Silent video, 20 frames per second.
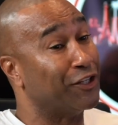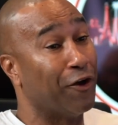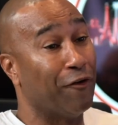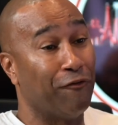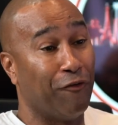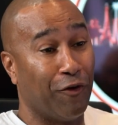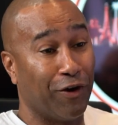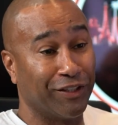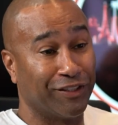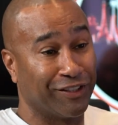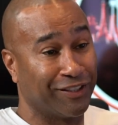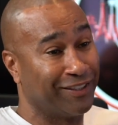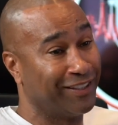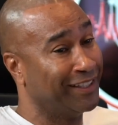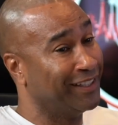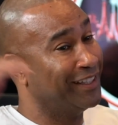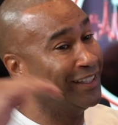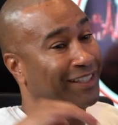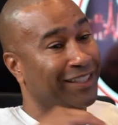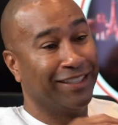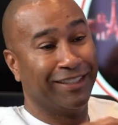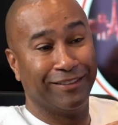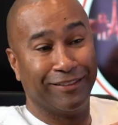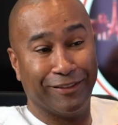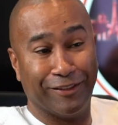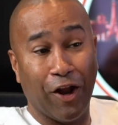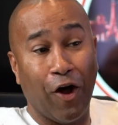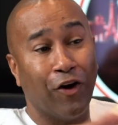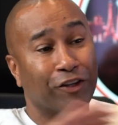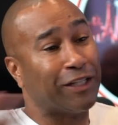your voice
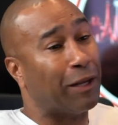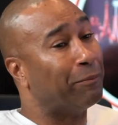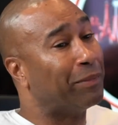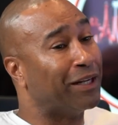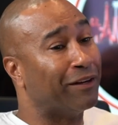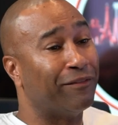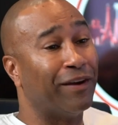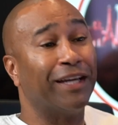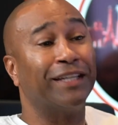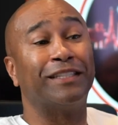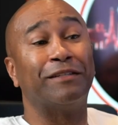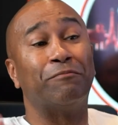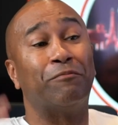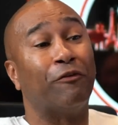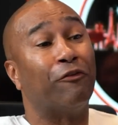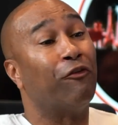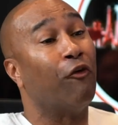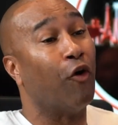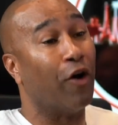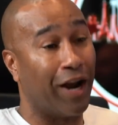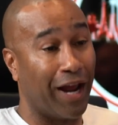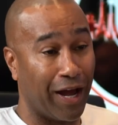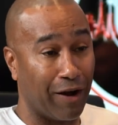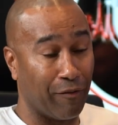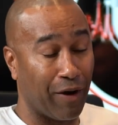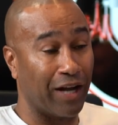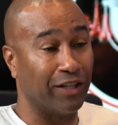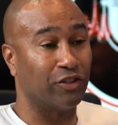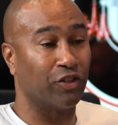as long as I've been in Vegas, even before that, right?